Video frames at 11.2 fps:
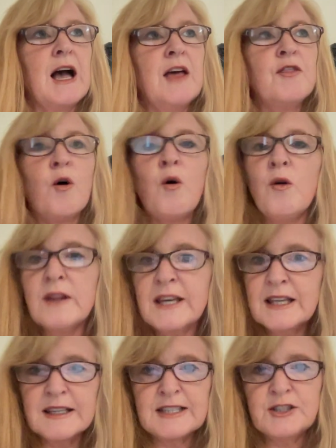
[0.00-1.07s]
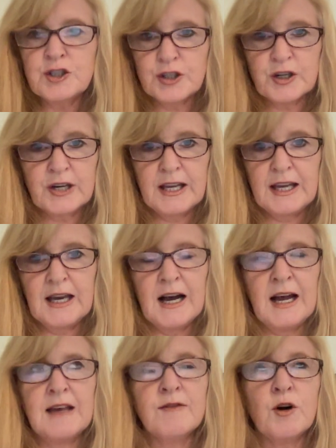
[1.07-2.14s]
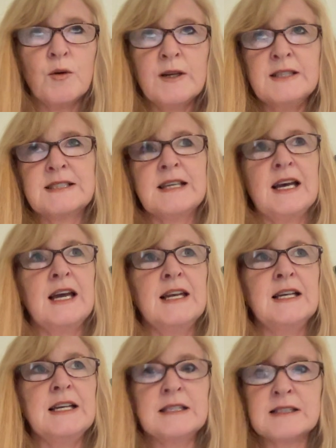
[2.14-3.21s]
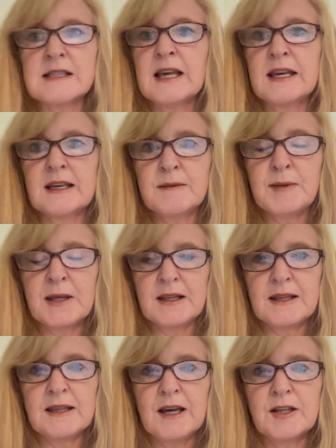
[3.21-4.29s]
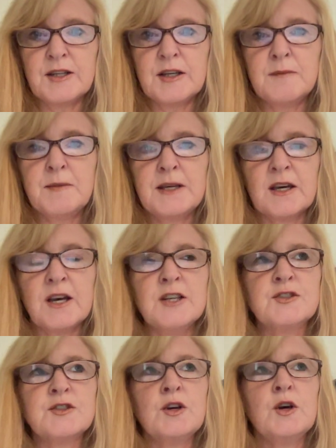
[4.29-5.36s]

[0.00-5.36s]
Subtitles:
The whole healing journey, I have always said, is like peeling the onion, because